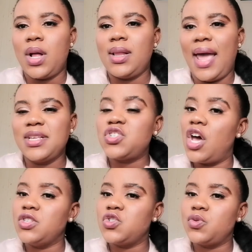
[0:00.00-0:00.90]
well as
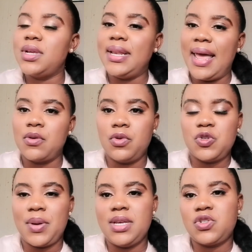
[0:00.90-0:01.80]
answering
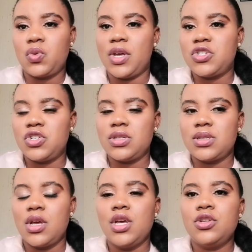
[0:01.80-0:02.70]
language-based questions.